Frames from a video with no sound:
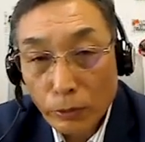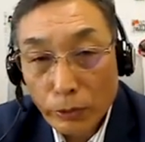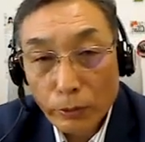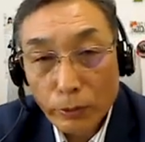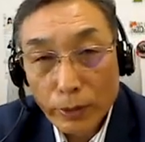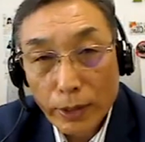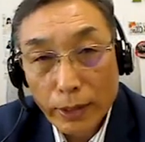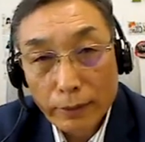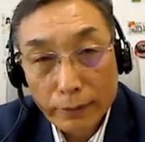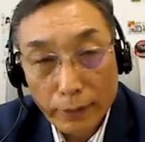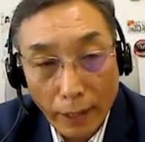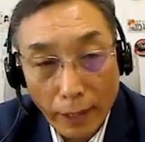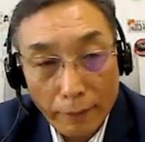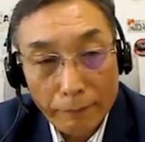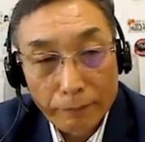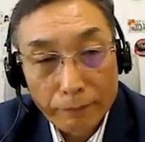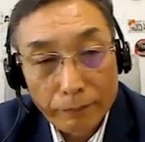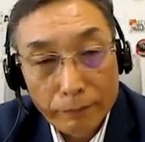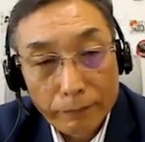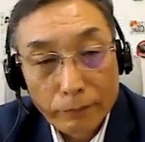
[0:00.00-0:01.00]
On the other
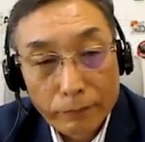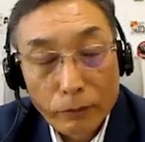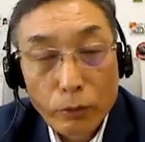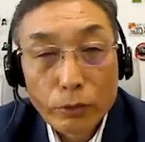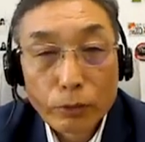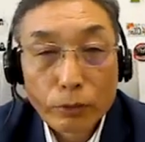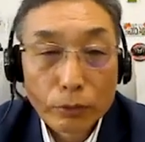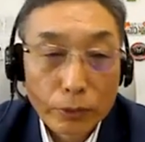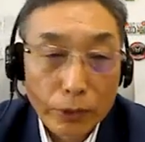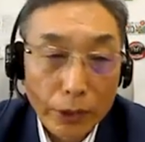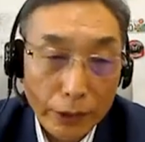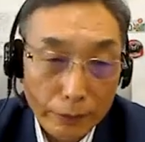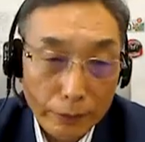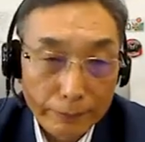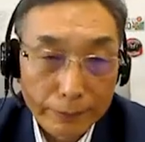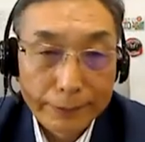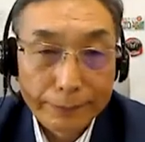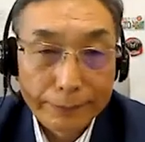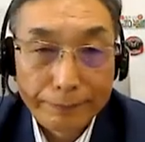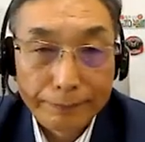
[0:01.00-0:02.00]
hand, I mean,
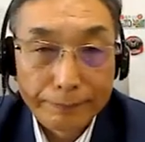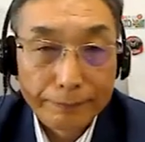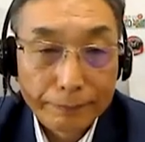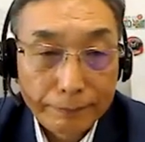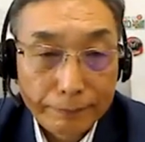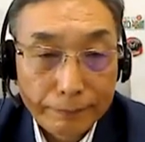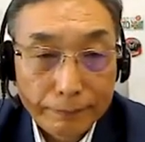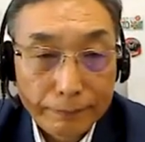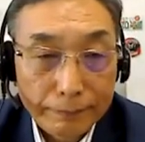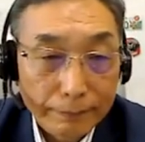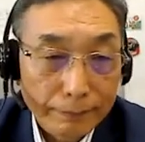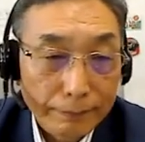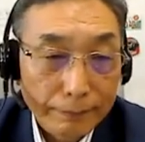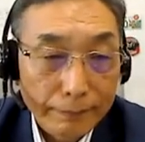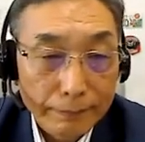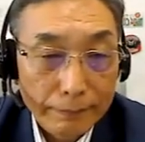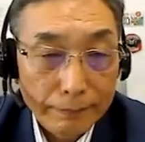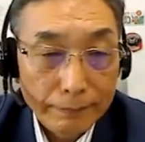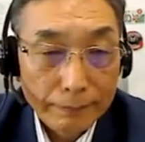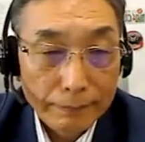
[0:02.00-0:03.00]
again, something
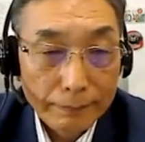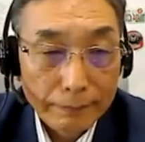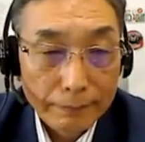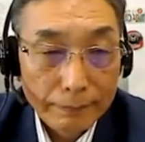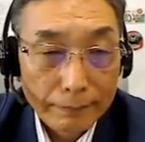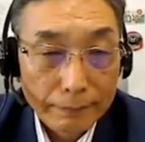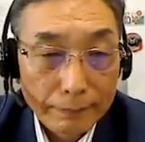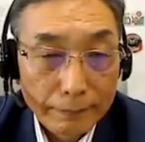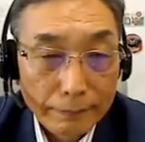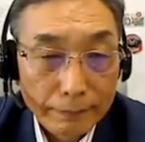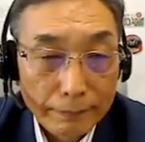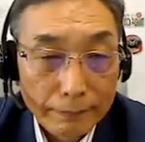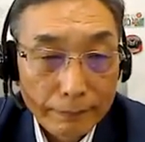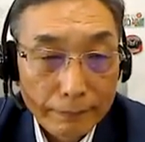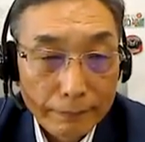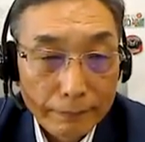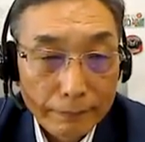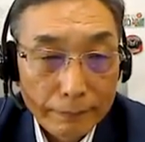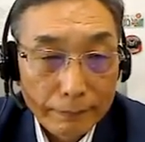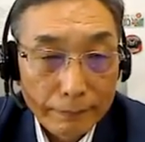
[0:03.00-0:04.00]
that we did not
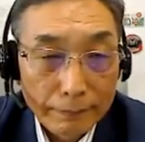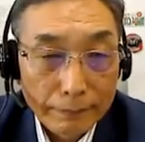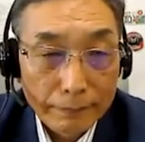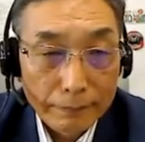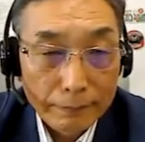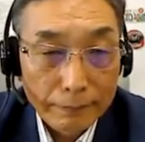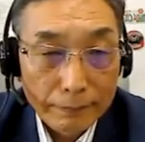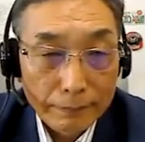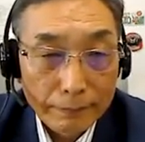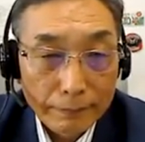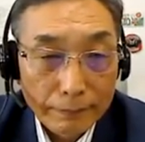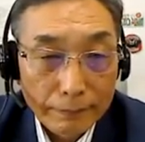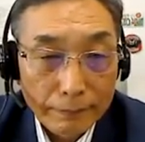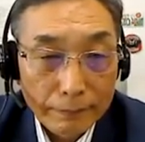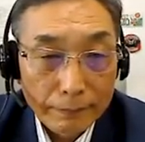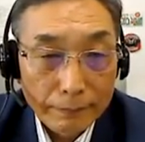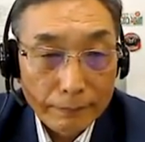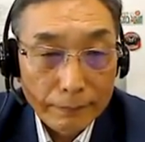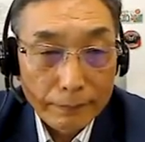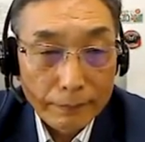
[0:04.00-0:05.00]
uh, expect,
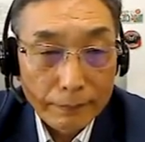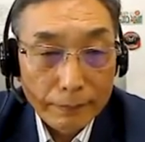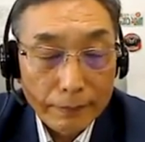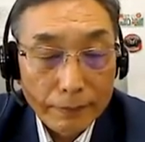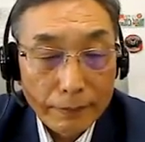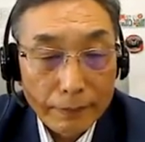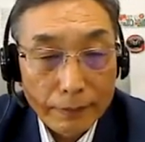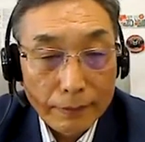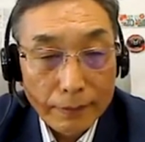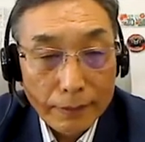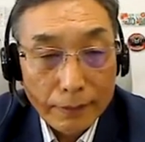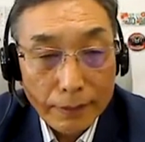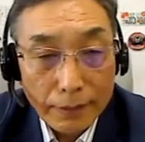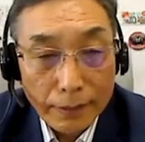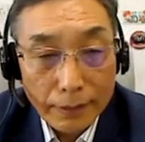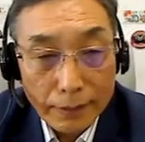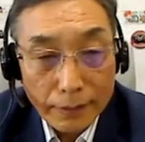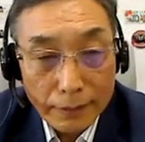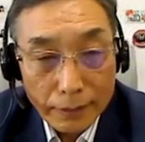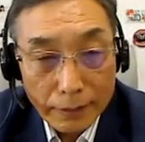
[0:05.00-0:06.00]
but the
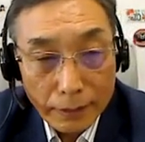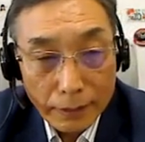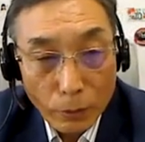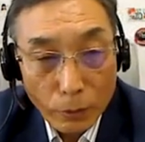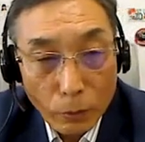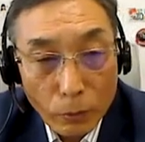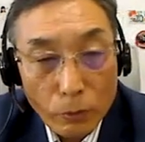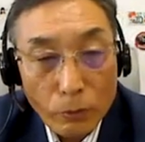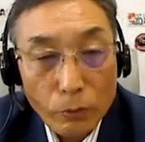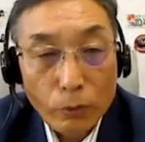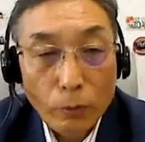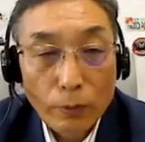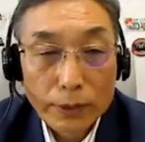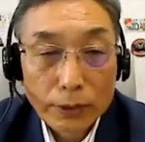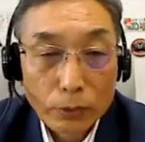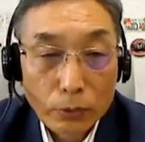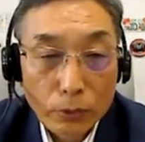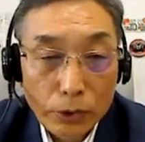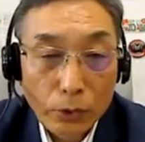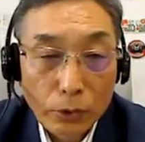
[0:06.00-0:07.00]
class leader
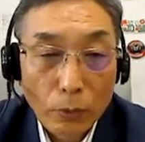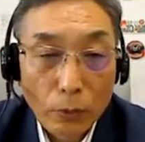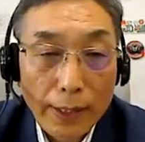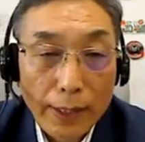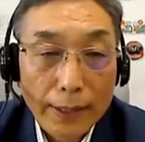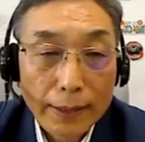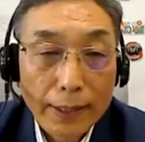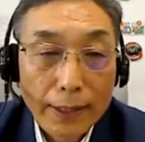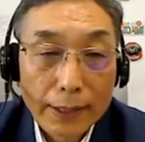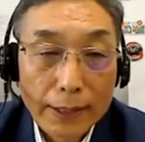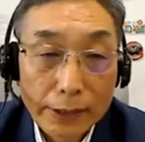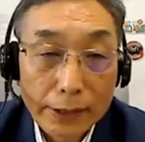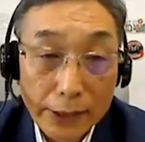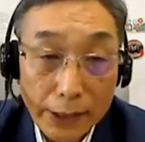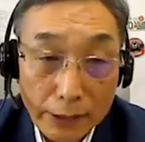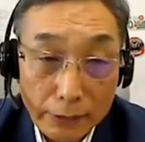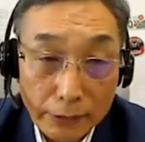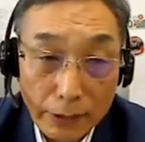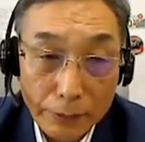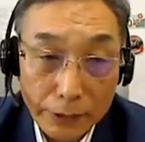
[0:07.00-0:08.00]
of the day was
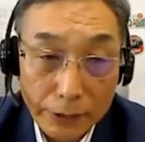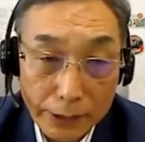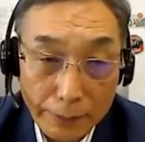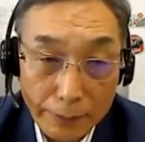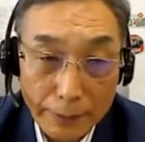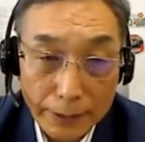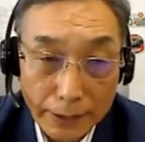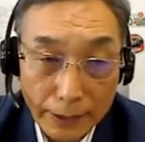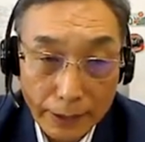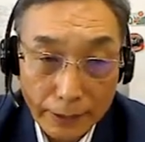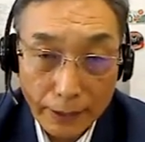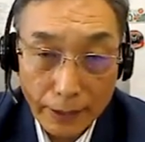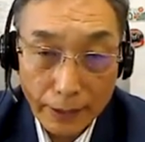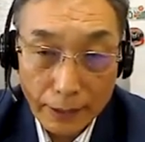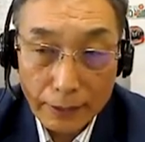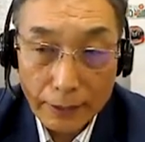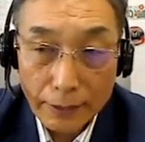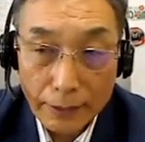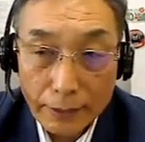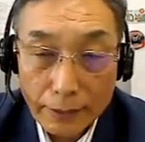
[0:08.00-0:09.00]
pretty uh,
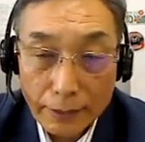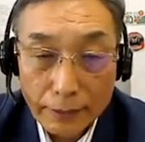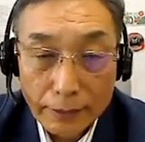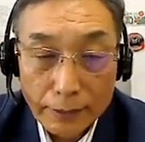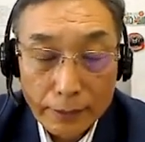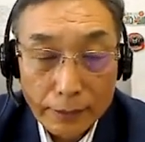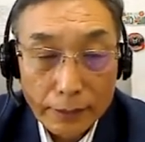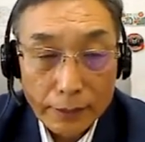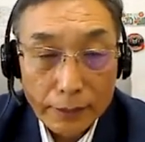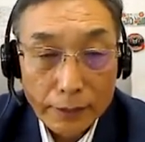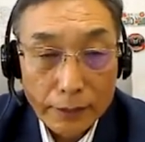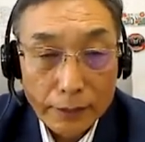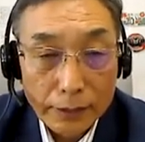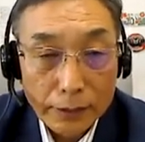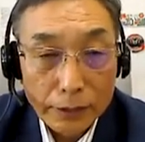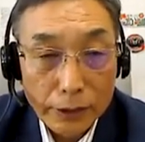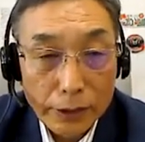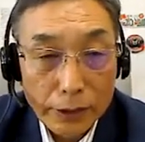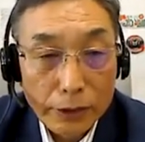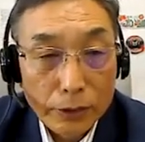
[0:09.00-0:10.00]
popular and well
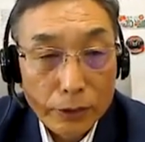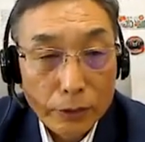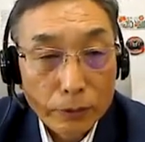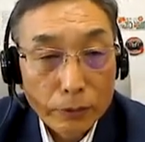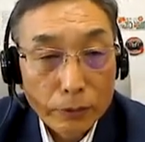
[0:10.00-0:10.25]
accepted